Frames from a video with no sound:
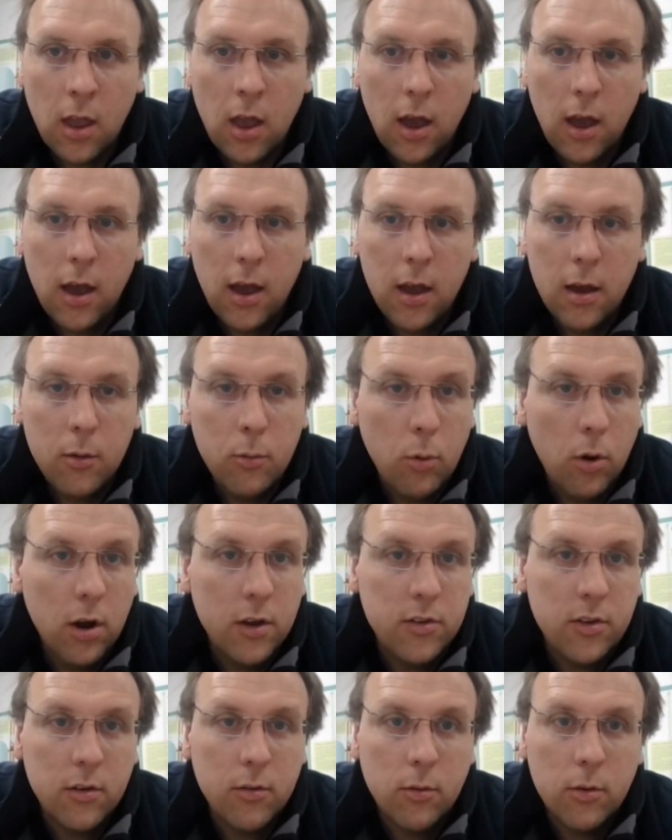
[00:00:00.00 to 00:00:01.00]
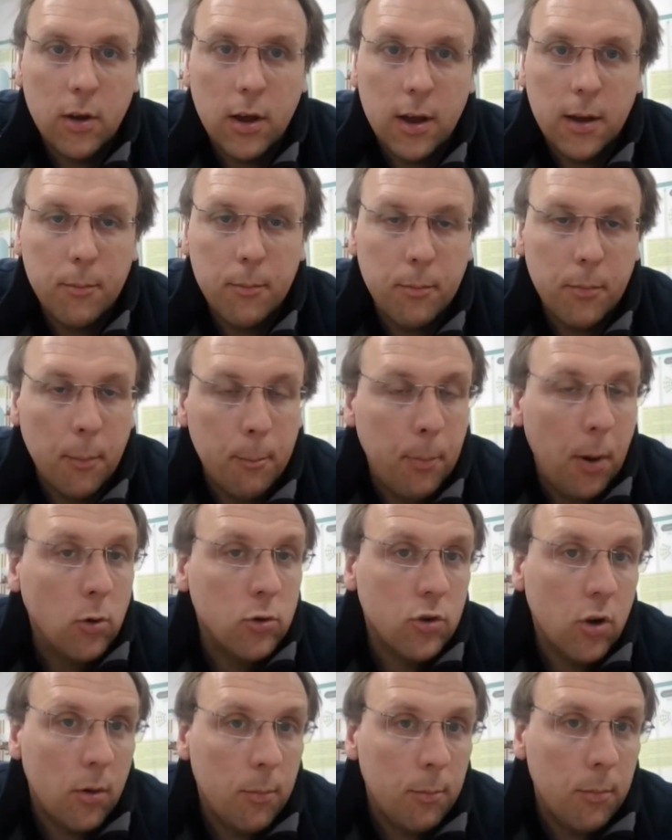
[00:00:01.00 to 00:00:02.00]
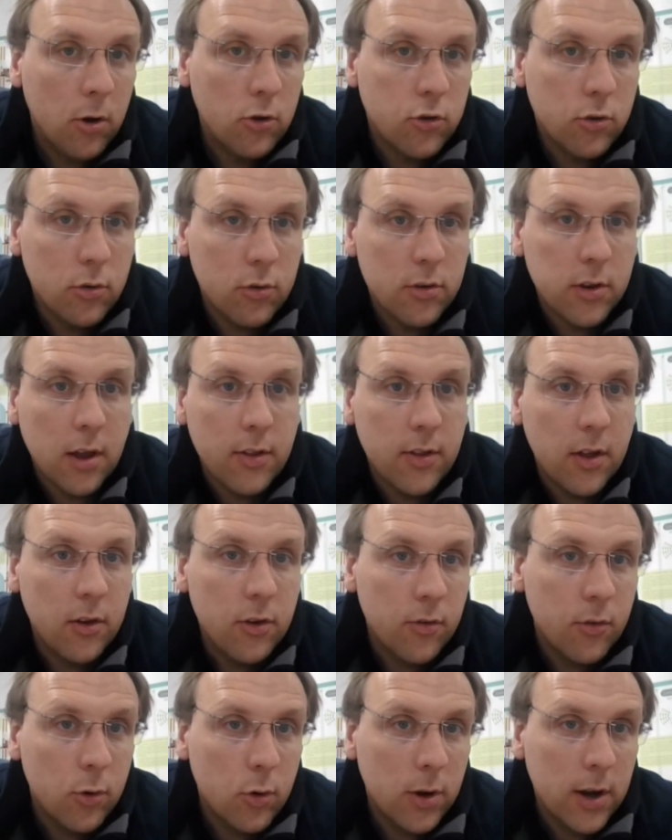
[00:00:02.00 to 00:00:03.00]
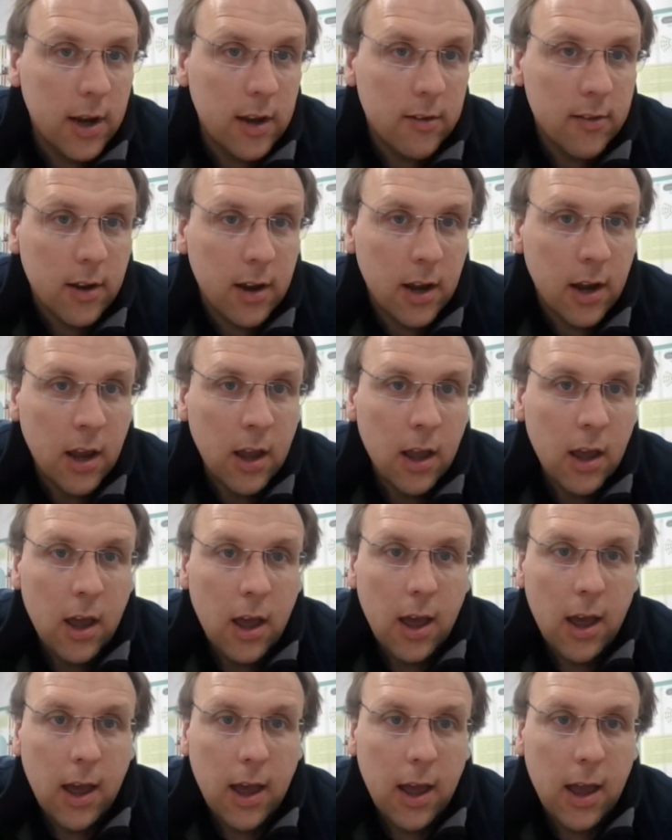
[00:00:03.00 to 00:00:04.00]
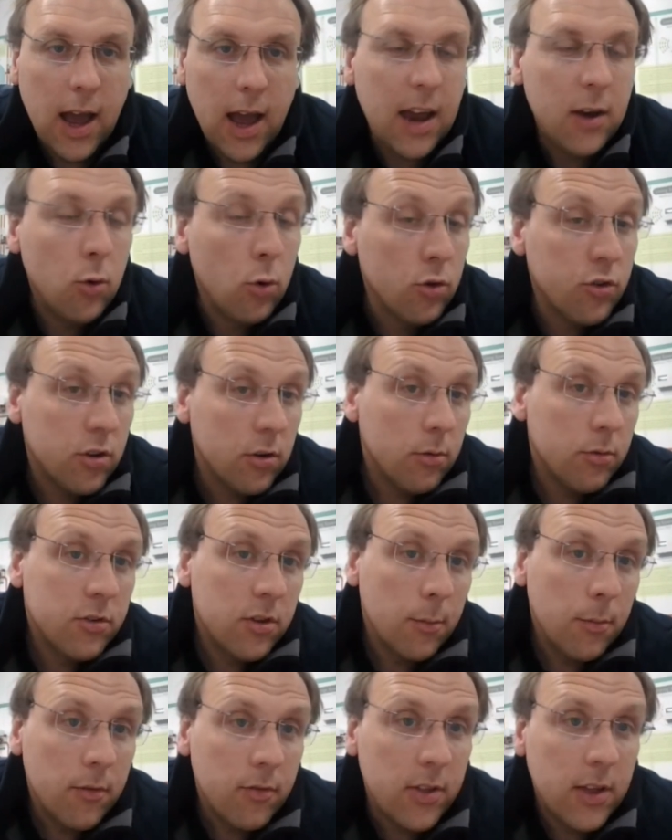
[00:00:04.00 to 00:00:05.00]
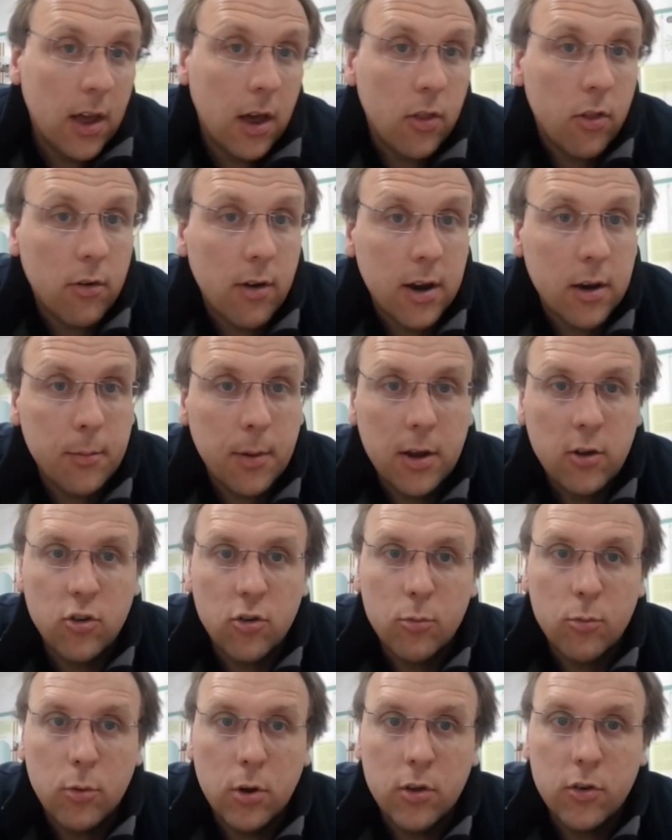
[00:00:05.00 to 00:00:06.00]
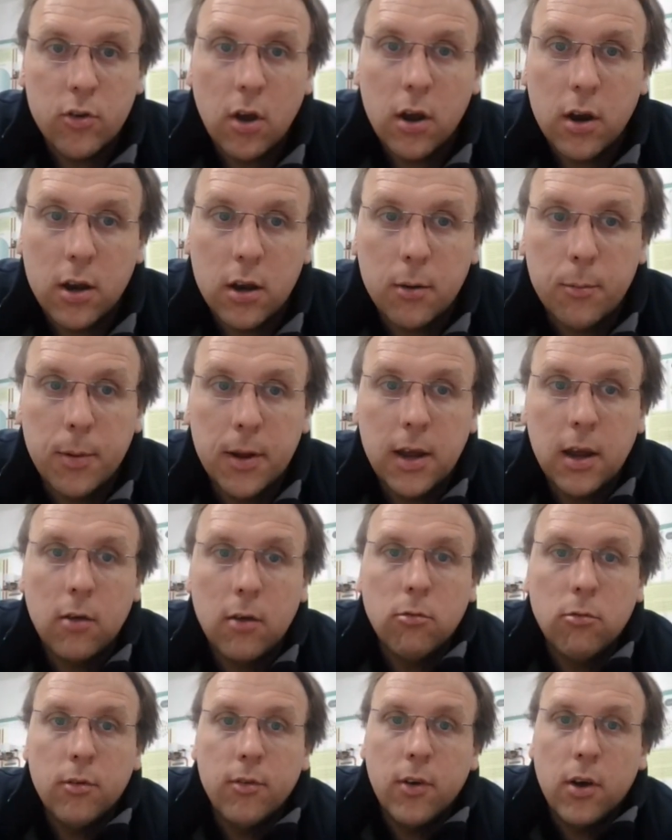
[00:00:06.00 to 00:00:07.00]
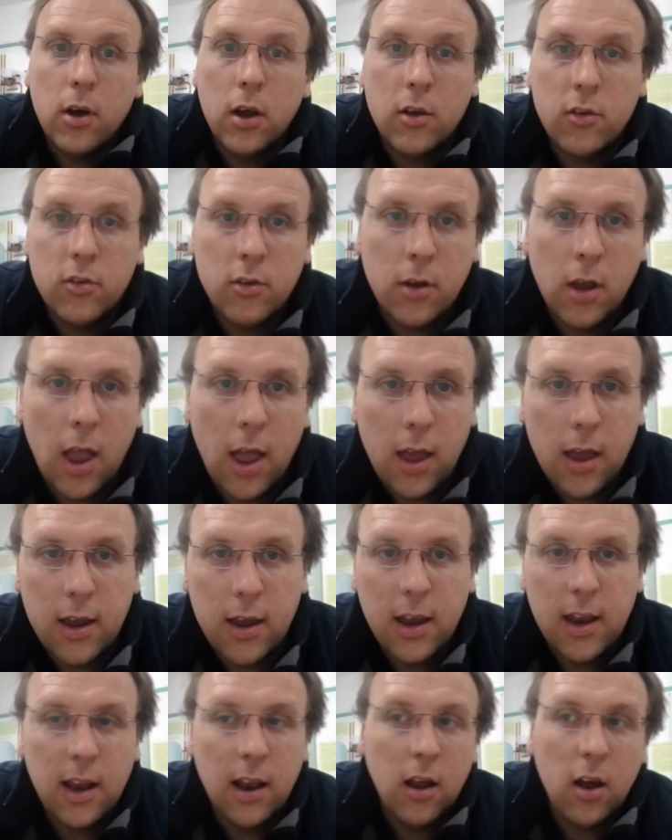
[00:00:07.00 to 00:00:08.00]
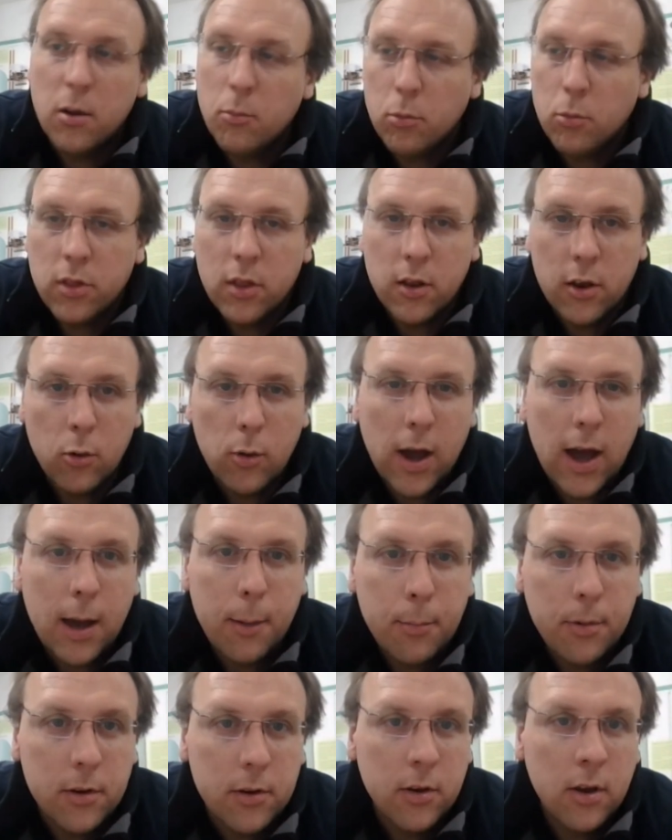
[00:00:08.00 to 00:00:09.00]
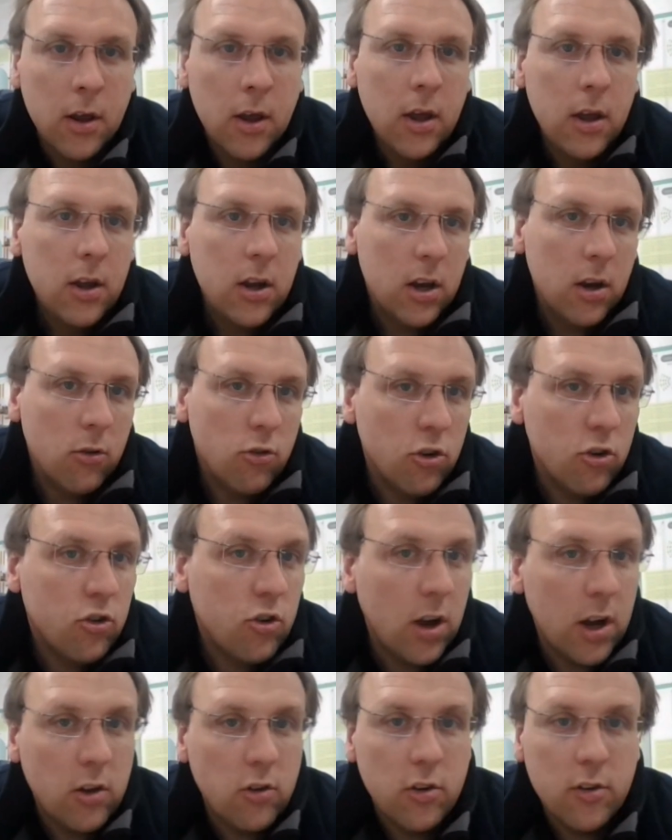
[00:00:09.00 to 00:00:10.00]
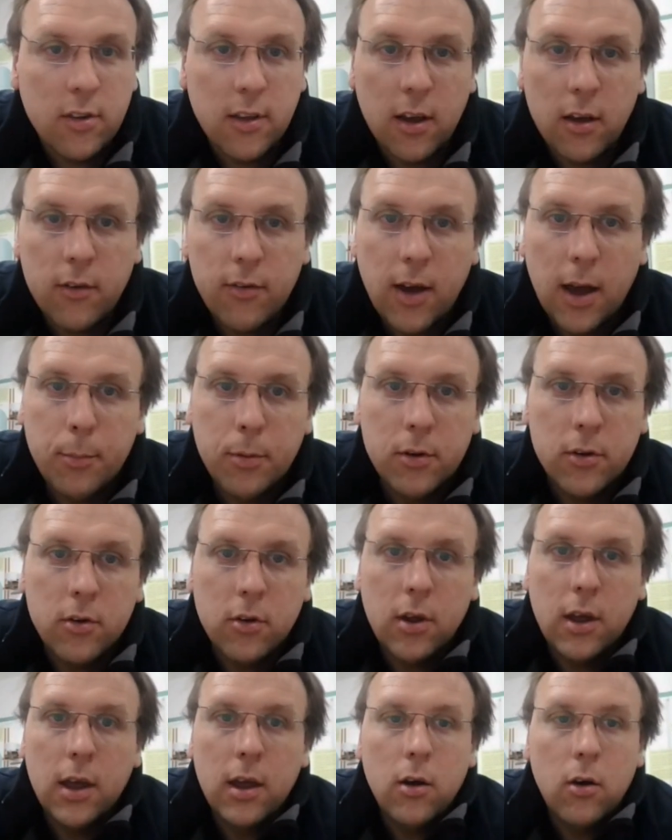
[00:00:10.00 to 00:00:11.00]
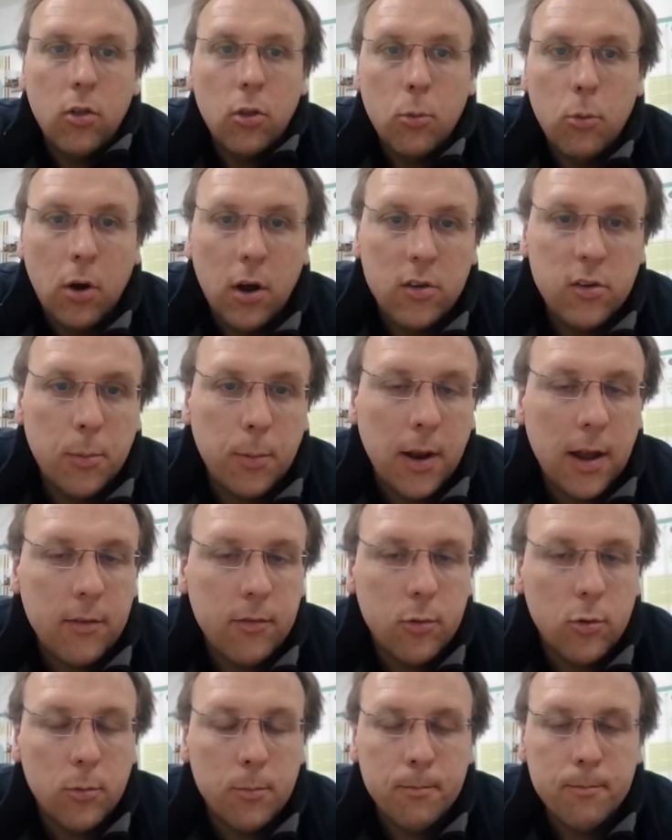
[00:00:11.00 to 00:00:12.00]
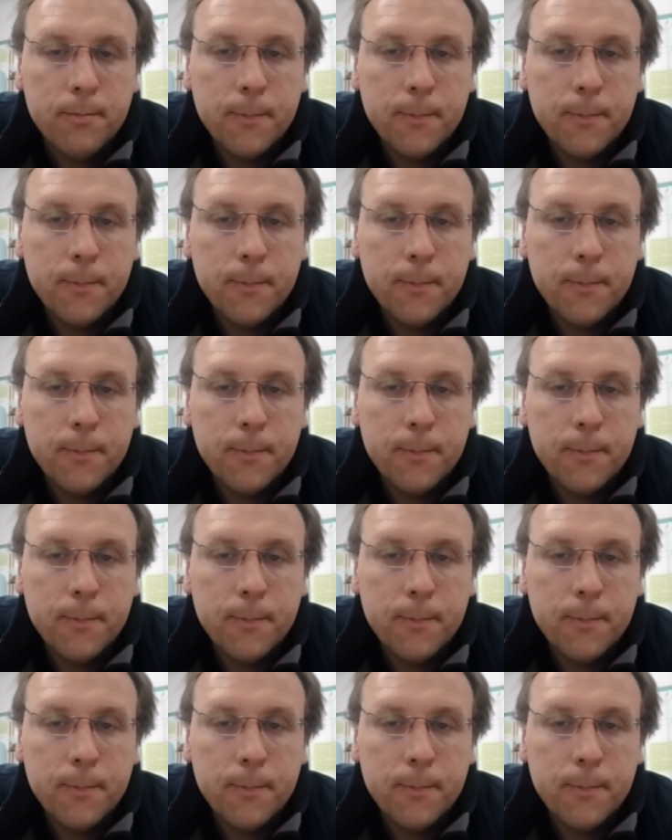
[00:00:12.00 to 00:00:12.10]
bolt-on modules like the underfloor heating, and also some of the other animation ones are going to be revised in line with the new app, and just changes that have happened on the Wiser platform.